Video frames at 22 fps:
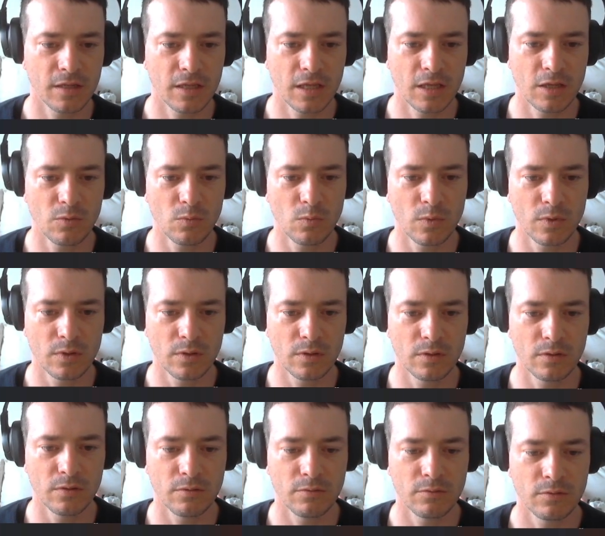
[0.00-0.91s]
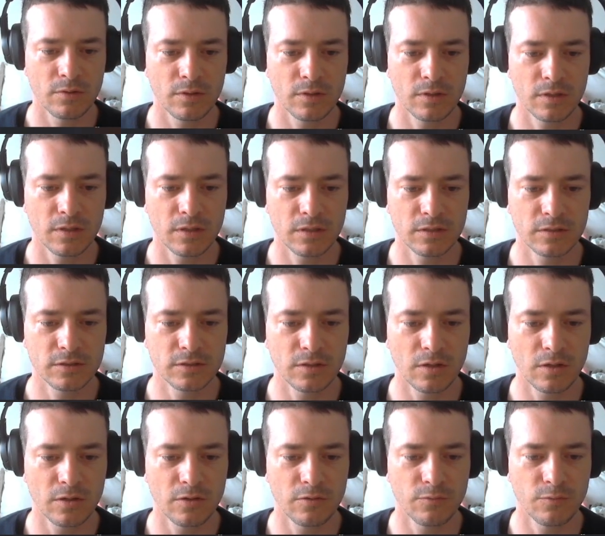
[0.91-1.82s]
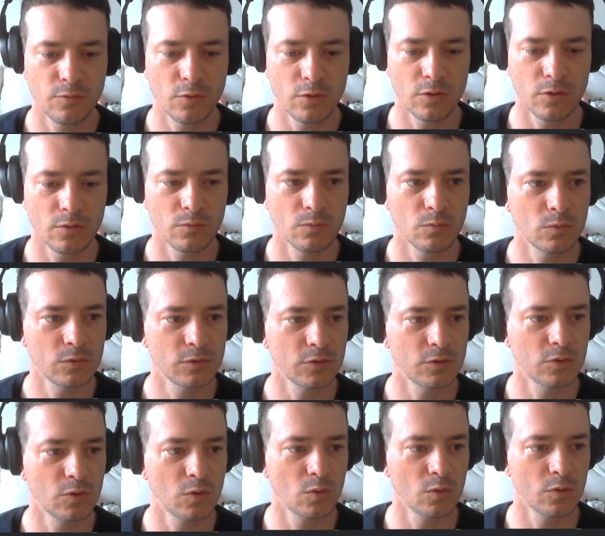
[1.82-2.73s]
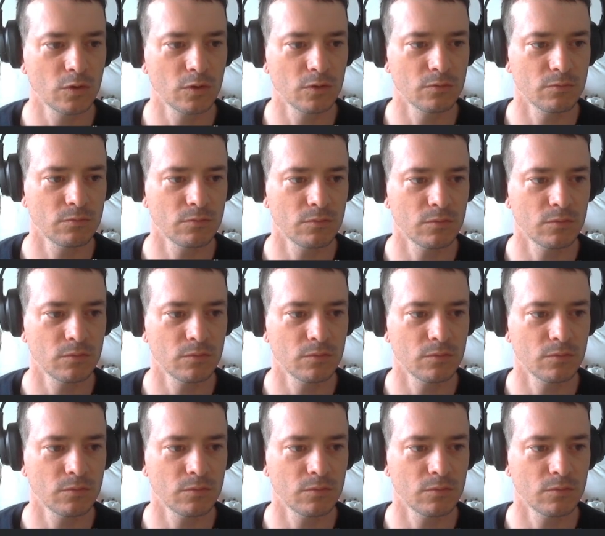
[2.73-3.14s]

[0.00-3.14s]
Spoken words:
it will install it for you. Wizard Coder.